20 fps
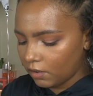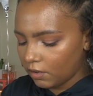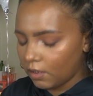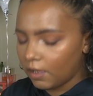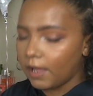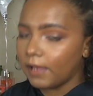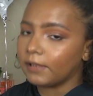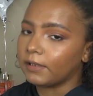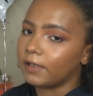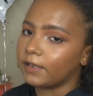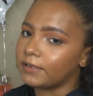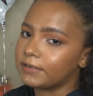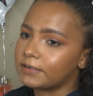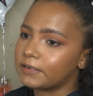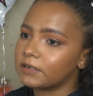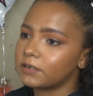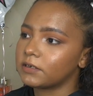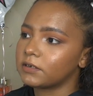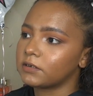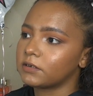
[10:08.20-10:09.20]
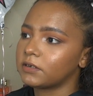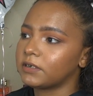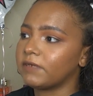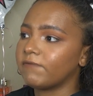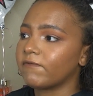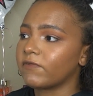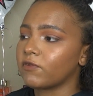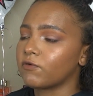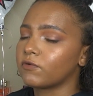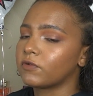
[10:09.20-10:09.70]
I liked it.
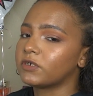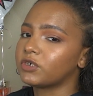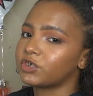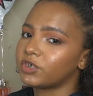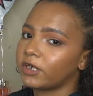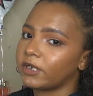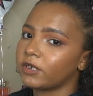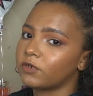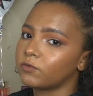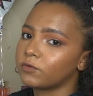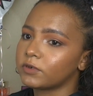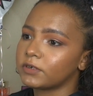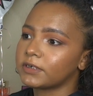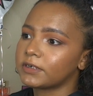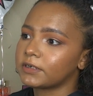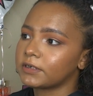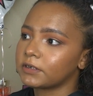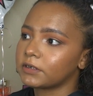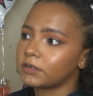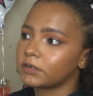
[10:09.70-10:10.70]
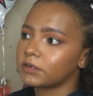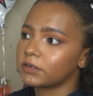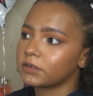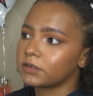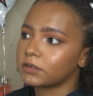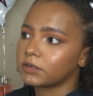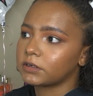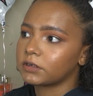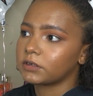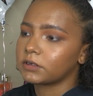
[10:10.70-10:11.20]
Even though the shade was
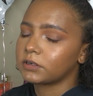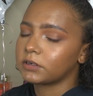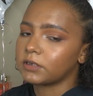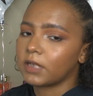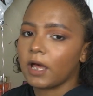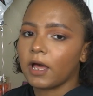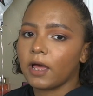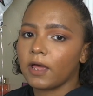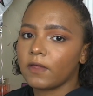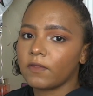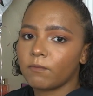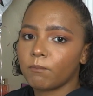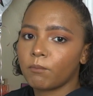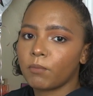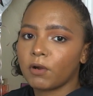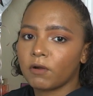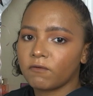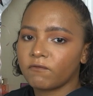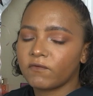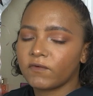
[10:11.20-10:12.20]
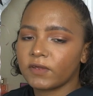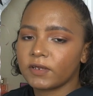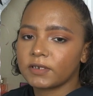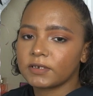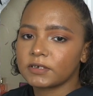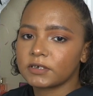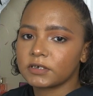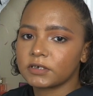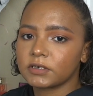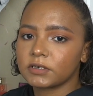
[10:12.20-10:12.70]
not
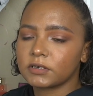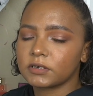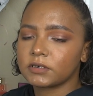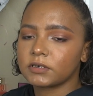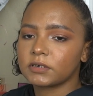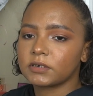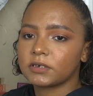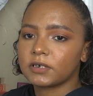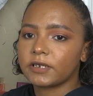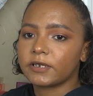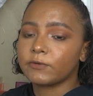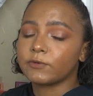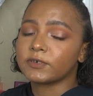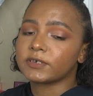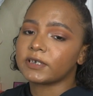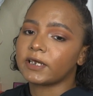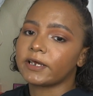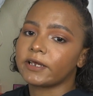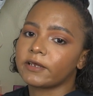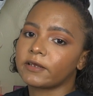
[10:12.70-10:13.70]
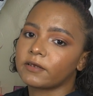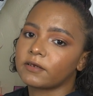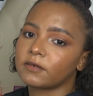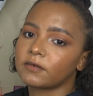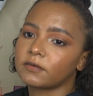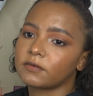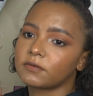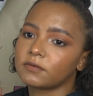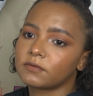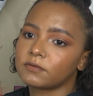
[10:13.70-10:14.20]
perfect, it was like
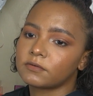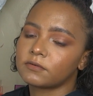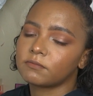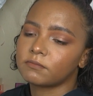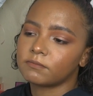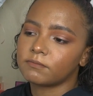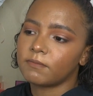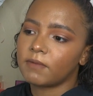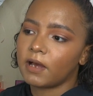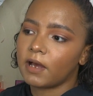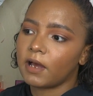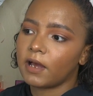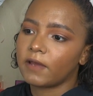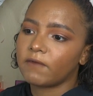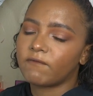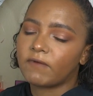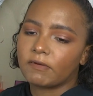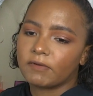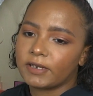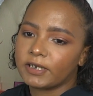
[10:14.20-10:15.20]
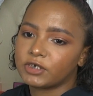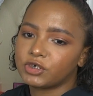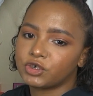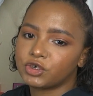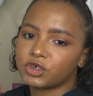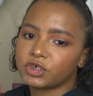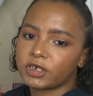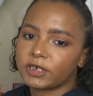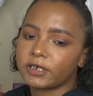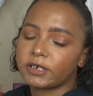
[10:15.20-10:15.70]
my foundation
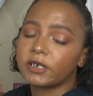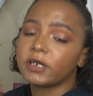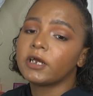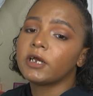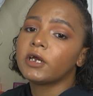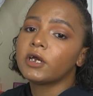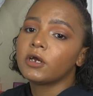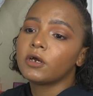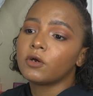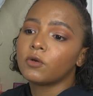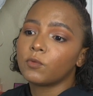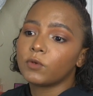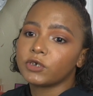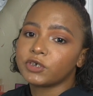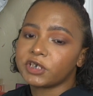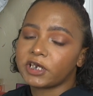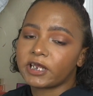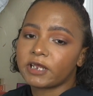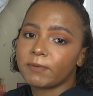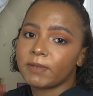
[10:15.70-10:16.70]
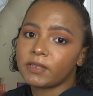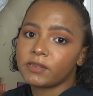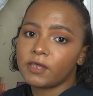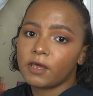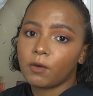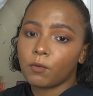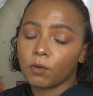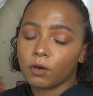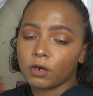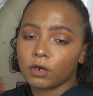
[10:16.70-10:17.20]
shade, which I can make
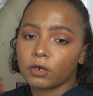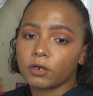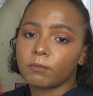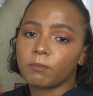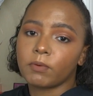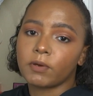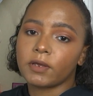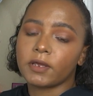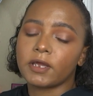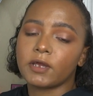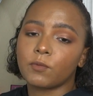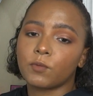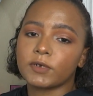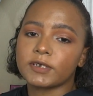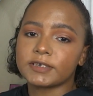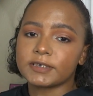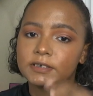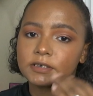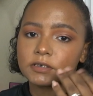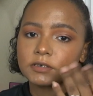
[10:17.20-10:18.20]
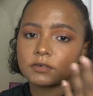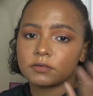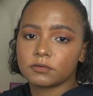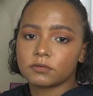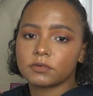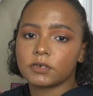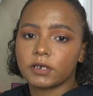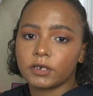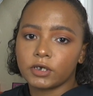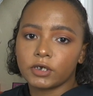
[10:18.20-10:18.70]
that work, but it wasn't
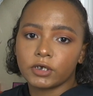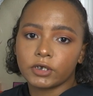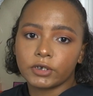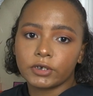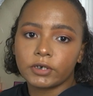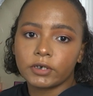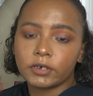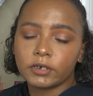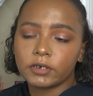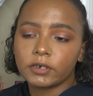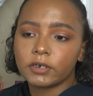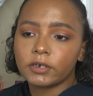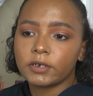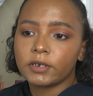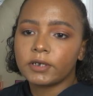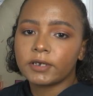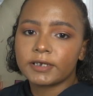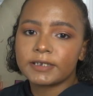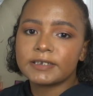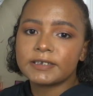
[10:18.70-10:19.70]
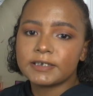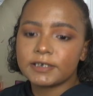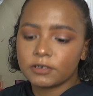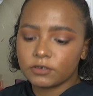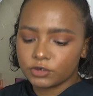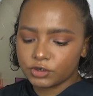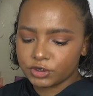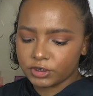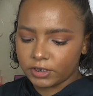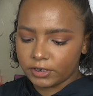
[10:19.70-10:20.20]
a good concealer
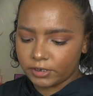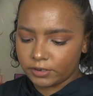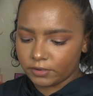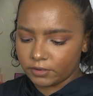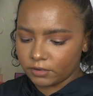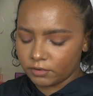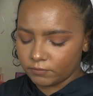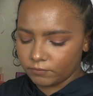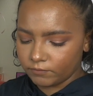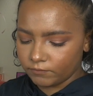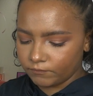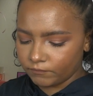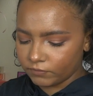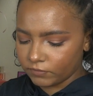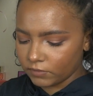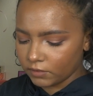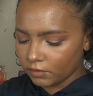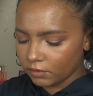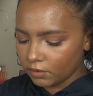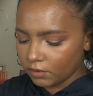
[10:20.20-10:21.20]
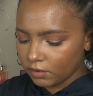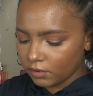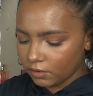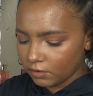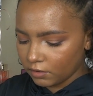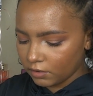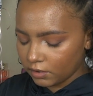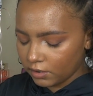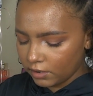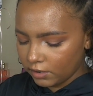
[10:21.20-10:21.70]
shade.
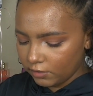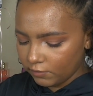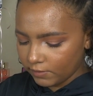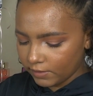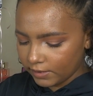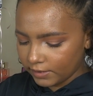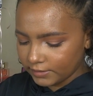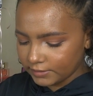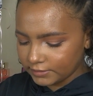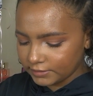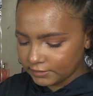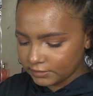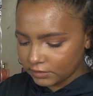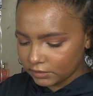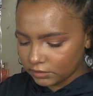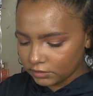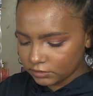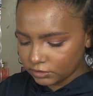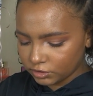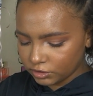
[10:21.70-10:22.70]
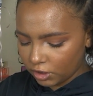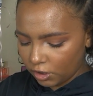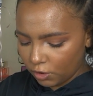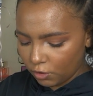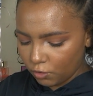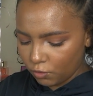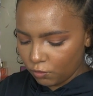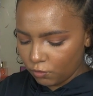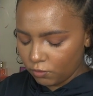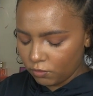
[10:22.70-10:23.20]
Anyways,
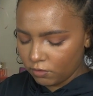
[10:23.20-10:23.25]
so